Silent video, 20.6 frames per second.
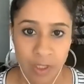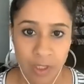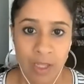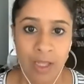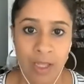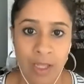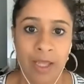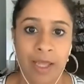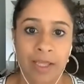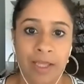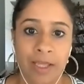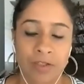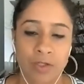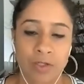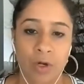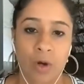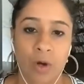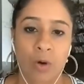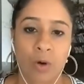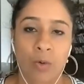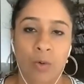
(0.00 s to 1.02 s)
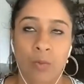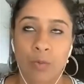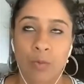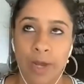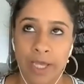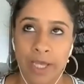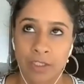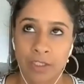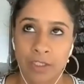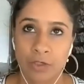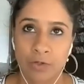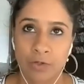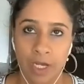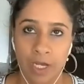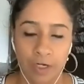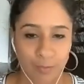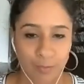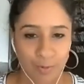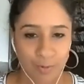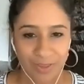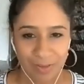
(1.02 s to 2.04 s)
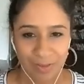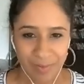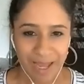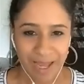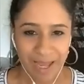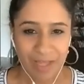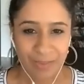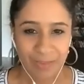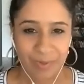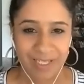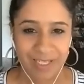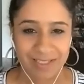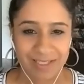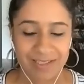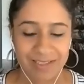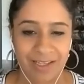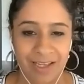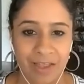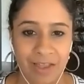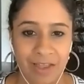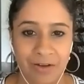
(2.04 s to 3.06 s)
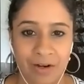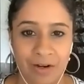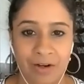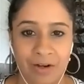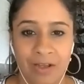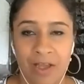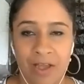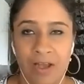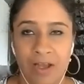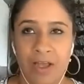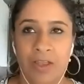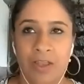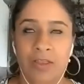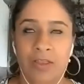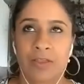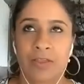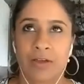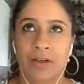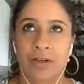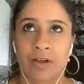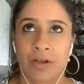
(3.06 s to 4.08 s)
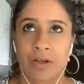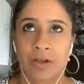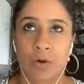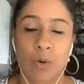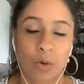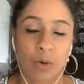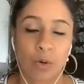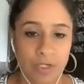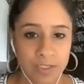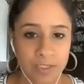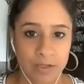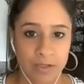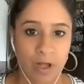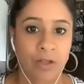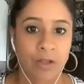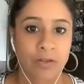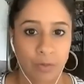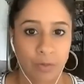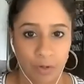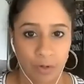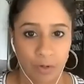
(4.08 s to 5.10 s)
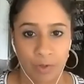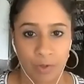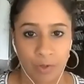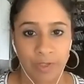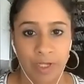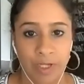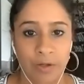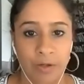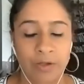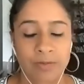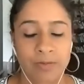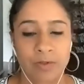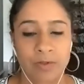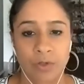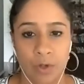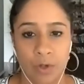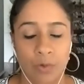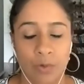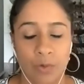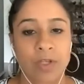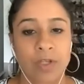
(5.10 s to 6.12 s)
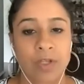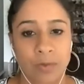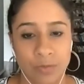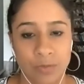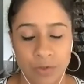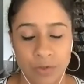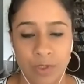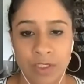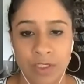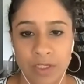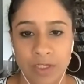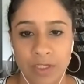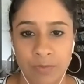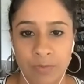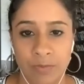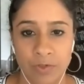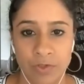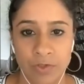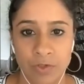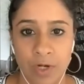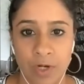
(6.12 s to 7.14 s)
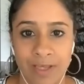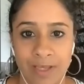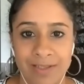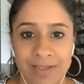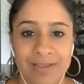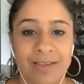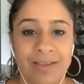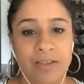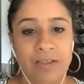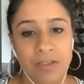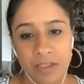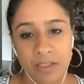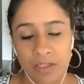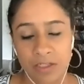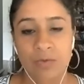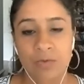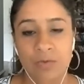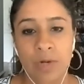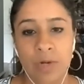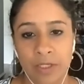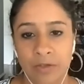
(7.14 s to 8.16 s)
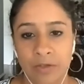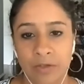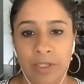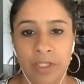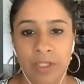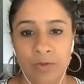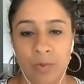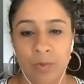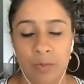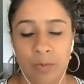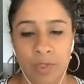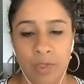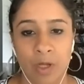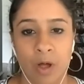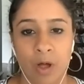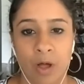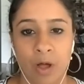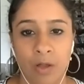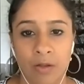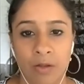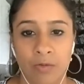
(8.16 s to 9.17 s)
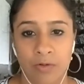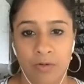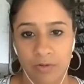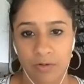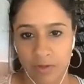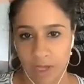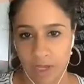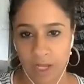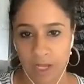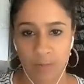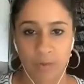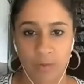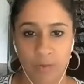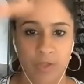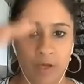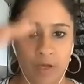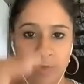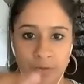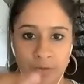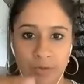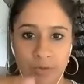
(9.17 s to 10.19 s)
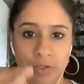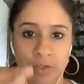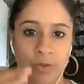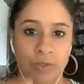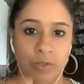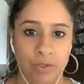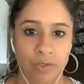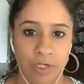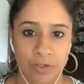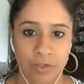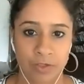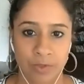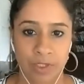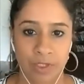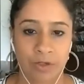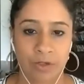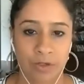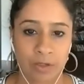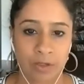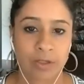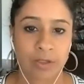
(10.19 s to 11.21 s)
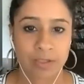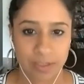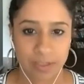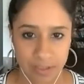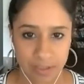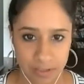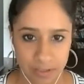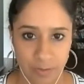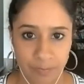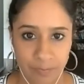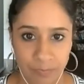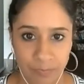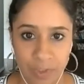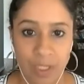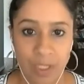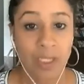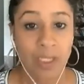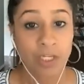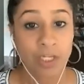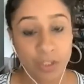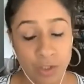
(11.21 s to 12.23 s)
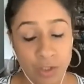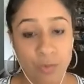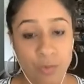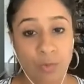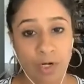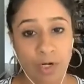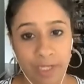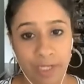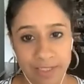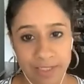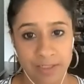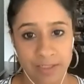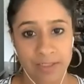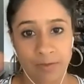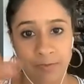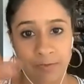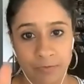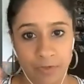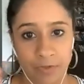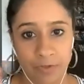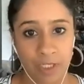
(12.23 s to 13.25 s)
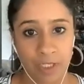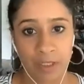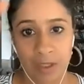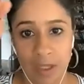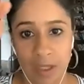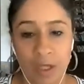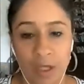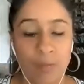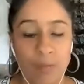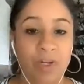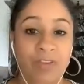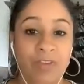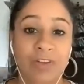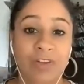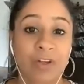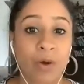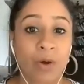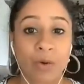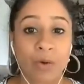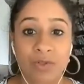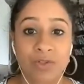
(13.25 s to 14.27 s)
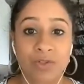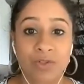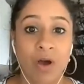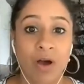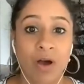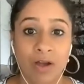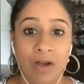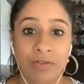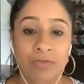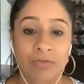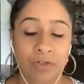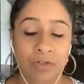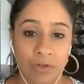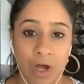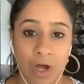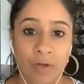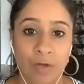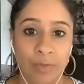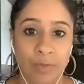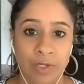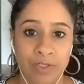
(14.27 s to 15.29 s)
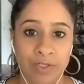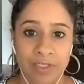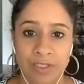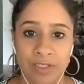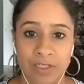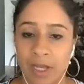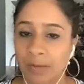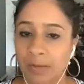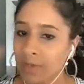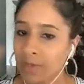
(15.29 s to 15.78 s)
And so when you kind of put the pathways together, the cortisol, the hormone that goes goes up during times of stress, dysregulates what we call the hypothalamus pituitary adrenal system. It should work as a symphony, but if it goes on for long periods of time,